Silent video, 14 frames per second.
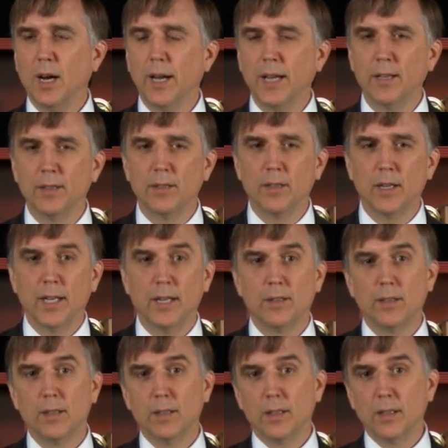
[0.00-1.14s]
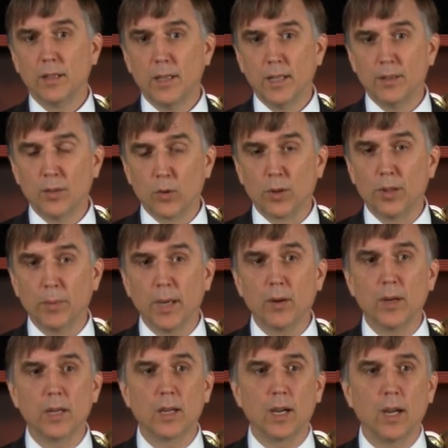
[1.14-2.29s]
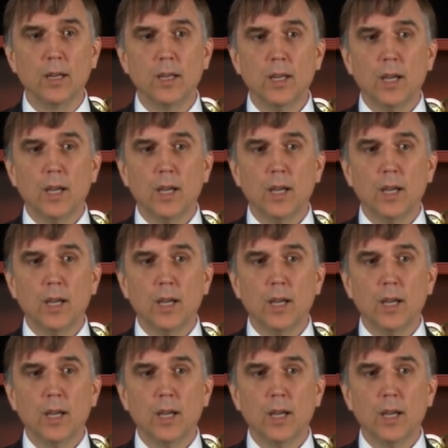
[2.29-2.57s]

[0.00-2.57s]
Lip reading: in North America.